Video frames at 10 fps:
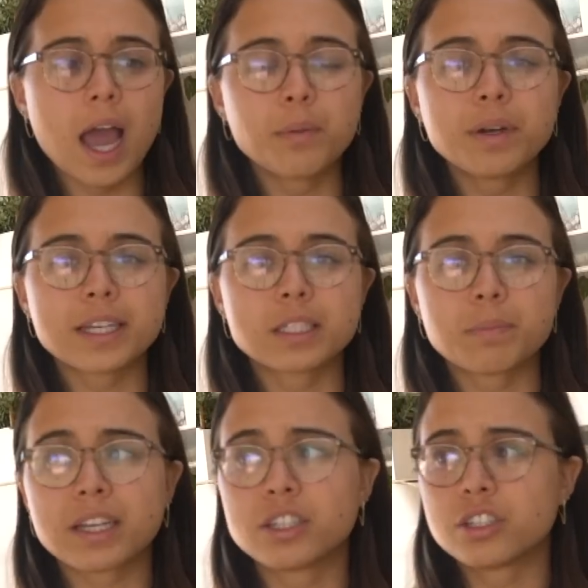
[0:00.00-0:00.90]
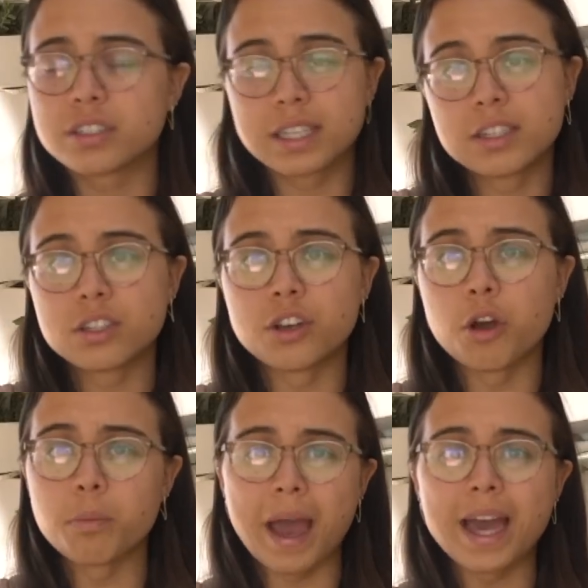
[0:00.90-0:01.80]
I wouldn't expect to just get to
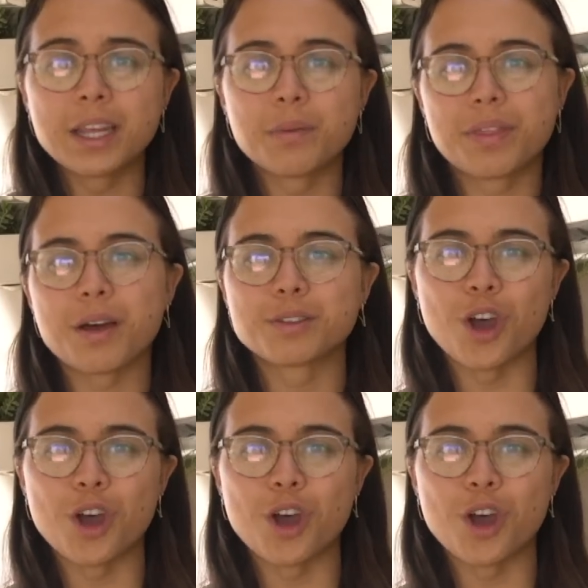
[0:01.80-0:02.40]
know Maddie without